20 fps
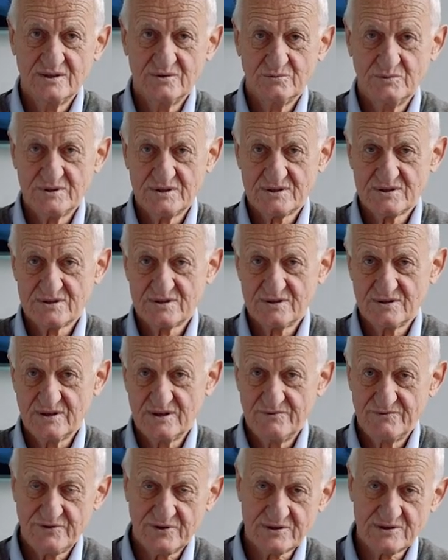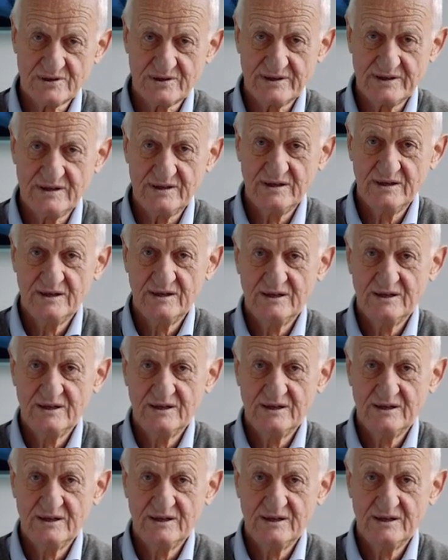which unfortunately